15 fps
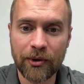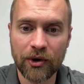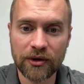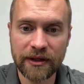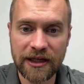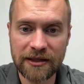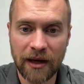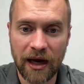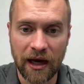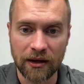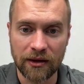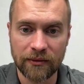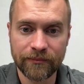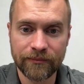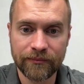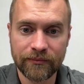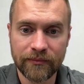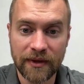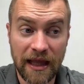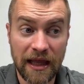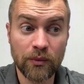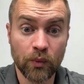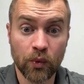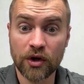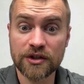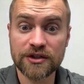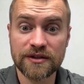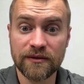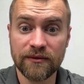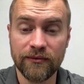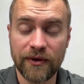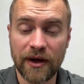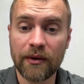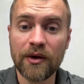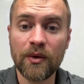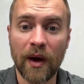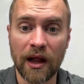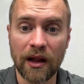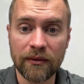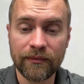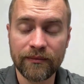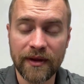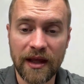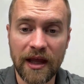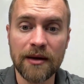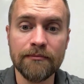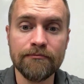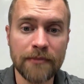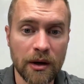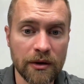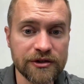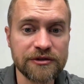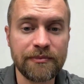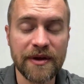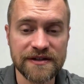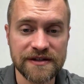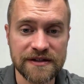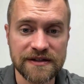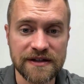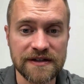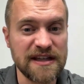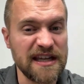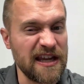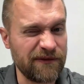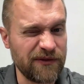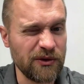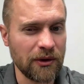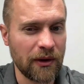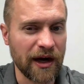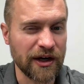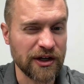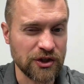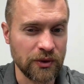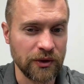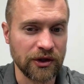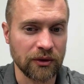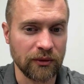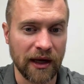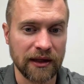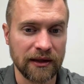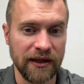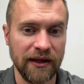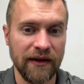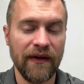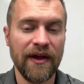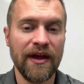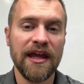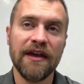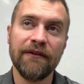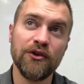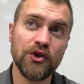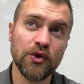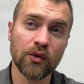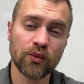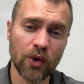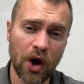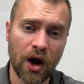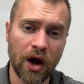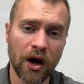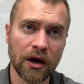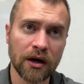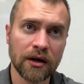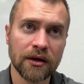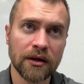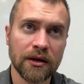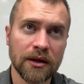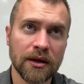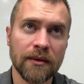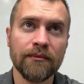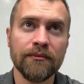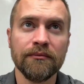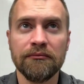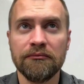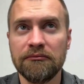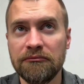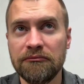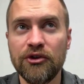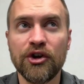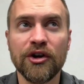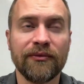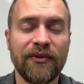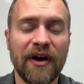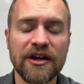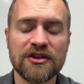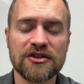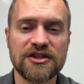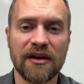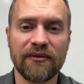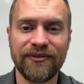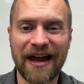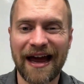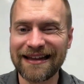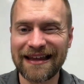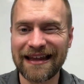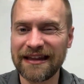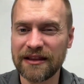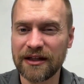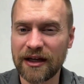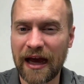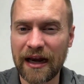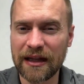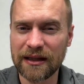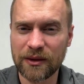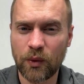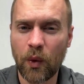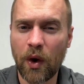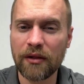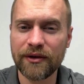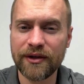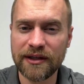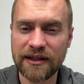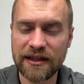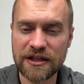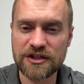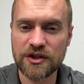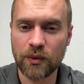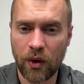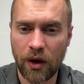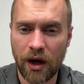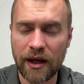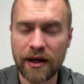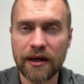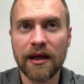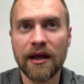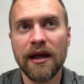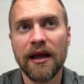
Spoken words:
per lead model. It works very well in most businesses if you know how to do it correctly. If you do it wrong, you're going to find yourself not getting the kind of quality leads you want